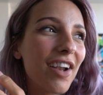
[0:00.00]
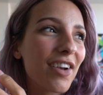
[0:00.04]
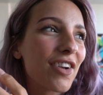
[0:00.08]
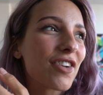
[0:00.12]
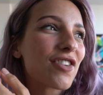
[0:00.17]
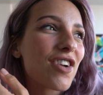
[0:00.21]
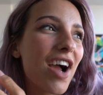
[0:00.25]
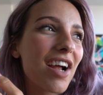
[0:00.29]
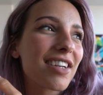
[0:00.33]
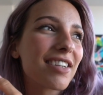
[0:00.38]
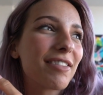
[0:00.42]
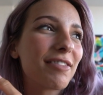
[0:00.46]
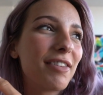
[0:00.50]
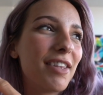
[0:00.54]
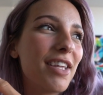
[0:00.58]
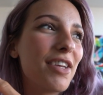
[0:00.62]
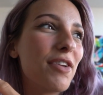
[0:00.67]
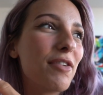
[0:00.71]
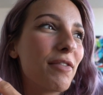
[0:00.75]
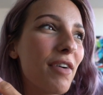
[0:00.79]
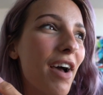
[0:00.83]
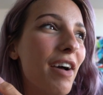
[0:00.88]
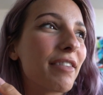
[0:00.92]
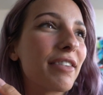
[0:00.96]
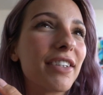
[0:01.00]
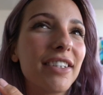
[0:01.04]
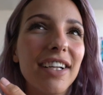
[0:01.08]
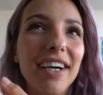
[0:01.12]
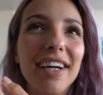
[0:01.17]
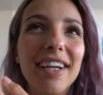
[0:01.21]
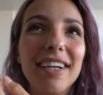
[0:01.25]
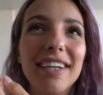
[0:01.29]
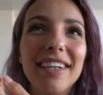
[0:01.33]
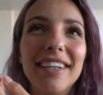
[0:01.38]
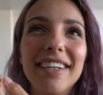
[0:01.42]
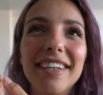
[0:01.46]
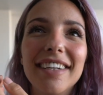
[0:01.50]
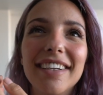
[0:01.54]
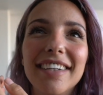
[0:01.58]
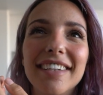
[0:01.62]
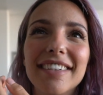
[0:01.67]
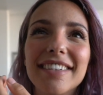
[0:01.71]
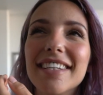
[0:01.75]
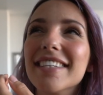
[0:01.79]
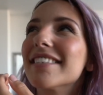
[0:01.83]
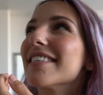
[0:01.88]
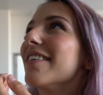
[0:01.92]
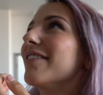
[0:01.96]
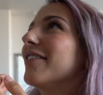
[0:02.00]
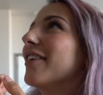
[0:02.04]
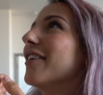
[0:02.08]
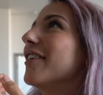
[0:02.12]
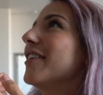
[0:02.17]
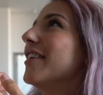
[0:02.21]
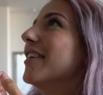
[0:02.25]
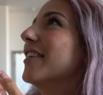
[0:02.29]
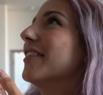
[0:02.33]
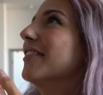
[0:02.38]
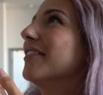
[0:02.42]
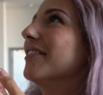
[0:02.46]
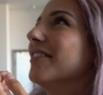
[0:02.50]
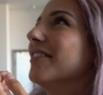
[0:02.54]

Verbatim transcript: unattractive thing you've ever done since I've known you.